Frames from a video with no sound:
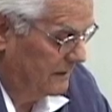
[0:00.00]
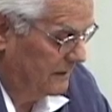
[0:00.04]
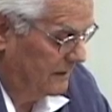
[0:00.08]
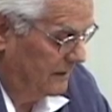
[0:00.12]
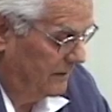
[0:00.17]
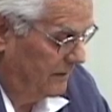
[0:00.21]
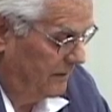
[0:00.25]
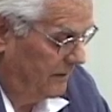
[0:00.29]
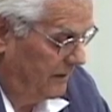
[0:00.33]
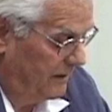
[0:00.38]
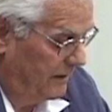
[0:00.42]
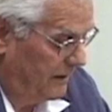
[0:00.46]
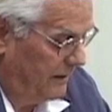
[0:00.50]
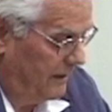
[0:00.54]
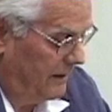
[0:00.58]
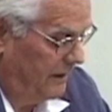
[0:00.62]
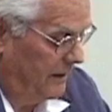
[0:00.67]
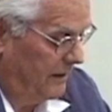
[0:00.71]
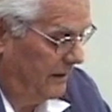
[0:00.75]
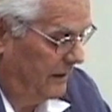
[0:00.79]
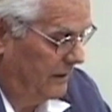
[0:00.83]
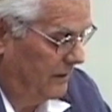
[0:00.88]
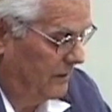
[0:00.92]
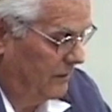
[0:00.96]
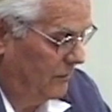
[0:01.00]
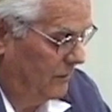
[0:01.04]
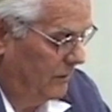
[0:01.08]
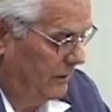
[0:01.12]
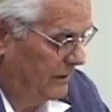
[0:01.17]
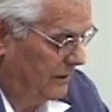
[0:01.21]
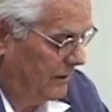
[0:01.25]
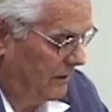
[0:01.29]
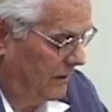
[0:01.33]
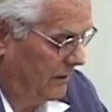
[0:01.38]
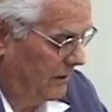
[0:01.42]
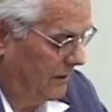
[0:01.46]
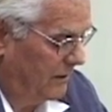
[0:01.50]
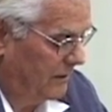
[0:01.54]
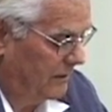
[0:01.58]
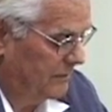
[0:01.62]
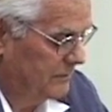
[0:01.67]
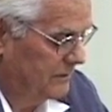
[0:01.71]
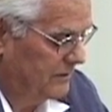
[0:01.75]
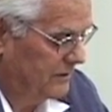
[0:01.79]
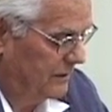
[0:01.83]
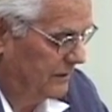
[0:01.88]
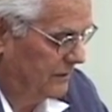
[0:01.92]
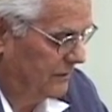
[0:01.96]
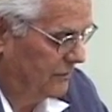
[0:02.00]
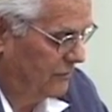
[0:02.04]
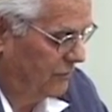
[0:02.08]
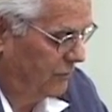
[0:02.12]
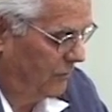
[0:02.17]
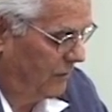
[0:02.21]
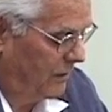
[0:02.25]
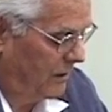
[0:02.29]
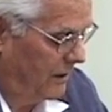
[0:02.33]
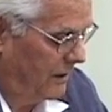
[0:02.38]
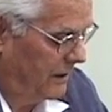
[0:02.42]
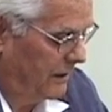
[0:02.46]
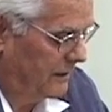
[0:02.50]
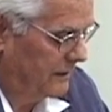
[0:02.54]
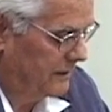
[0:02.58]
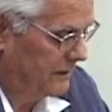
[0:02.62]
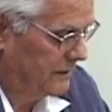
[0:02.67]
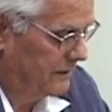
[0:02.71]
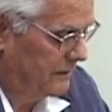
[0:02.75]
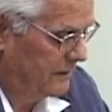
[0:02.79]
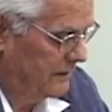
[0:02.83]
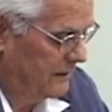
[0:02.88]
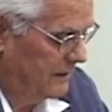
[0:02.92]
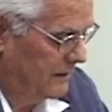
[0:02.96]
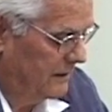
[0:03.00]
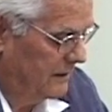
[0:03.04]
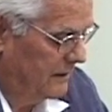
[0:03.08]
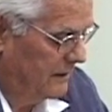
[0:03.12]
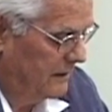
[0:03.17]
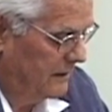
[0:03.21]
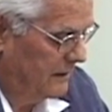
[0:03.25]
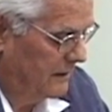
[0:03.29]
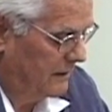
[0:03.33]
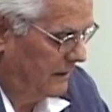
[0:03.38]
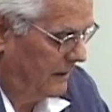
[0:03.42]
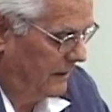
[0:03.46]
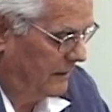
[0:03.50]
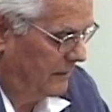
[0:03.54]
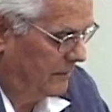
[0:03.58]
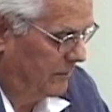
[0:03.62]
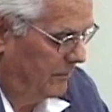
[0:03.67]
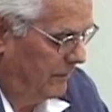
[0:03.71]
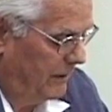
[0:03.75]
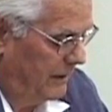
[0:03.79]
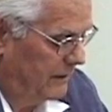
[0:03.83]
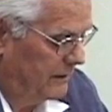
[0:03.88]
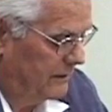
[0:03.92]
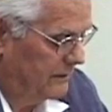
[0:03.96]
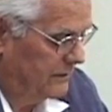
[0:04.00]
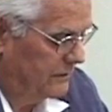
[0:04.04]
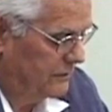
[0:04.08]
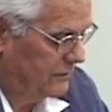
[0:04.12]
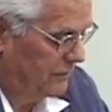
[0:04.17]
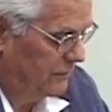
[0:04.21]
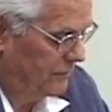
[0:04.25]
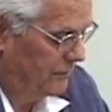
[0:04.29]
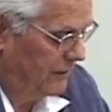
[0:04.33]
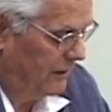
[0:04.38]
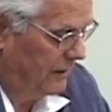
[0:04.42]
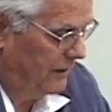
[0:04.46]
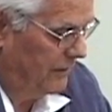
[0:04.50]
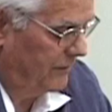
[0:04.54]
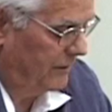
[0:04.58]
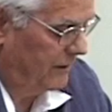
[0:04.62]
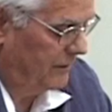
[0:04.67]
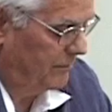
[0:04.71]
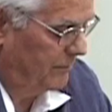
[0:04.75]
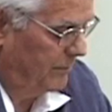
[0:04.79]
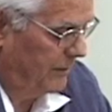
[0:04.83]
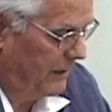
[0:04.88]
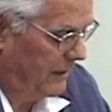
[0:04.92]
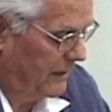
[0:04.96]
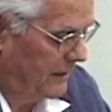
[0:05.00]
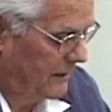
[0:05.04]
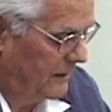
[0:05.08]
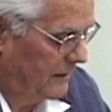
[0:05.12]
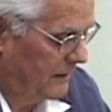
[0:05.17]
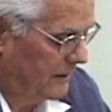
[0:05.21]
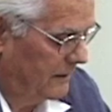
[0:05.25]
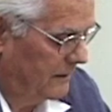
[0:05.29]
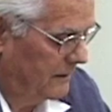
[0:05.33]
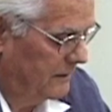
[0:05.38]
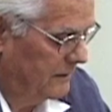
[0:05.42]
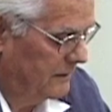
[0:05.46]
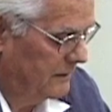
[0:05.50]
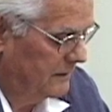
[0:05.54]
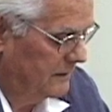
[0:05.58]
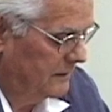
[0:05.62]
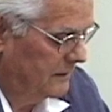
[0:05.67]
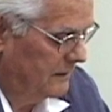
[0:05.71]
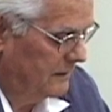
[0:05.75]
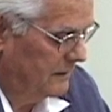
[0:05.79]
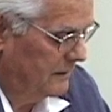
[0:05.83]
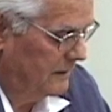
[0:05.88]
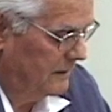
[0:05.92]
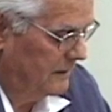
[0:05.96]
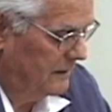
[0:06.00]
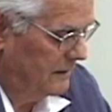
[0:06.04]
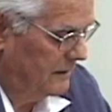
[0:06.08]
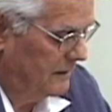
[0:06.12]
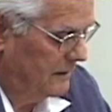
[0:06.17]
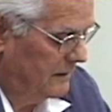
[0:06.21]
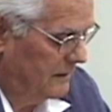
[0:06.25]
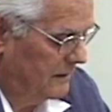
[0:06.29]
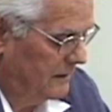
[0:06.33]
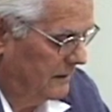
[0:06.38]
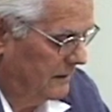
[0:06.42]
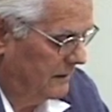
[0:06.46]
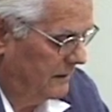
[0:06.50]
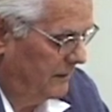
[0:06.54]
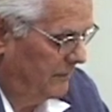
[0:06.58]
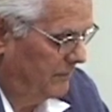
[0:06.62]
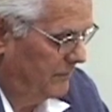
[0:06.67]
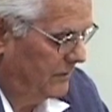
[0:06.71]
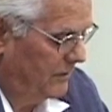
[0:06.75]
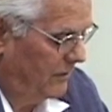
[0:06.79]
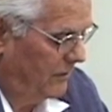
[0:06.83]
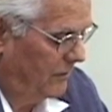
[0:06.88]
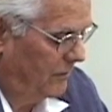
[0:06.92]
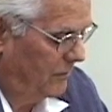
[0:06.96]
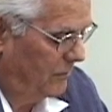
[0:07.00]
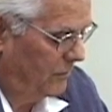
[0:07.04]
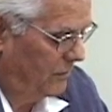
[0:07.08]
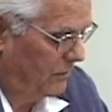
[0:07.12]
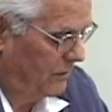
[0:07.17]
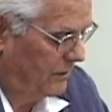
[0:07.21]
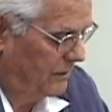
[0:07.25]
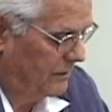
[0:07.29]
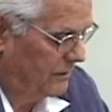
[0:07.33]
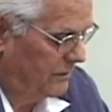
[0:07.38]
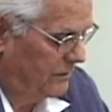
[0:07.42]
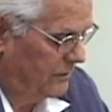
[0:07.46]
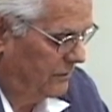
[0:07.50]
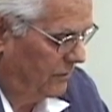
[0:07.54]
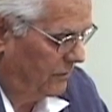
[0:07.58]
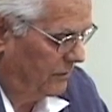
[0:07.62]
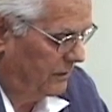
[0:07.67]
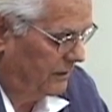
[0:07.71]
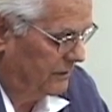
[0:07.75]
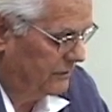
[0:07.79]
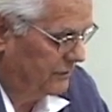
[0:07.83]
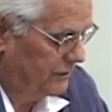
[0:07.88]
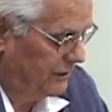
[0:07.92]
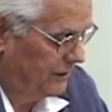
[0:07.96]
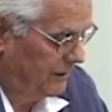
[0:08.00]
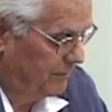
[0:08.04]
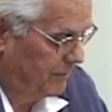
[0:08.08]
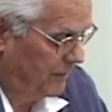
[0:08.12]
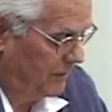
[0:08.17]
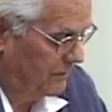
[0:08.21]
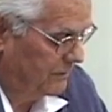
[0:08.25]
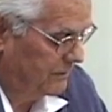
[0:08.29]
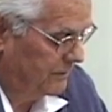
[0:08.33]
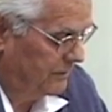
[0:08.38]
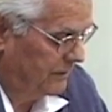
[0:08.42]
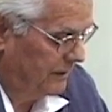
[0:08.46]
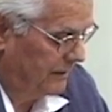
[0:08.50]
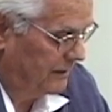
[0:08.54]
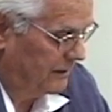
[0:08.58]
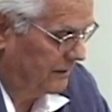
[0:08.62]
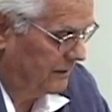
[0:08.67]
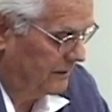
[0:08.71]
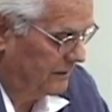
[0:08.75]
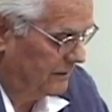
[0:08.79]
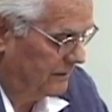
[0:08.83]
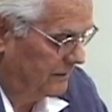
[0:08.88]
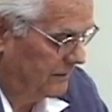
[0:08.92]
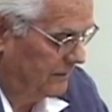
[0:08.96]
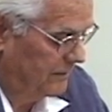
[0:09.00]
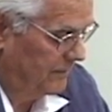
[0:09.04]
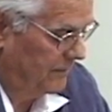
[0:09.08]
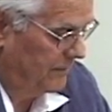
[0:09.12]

Then they, with arms entwined, like men surviving battle, limped homeward toward a cheap hotel.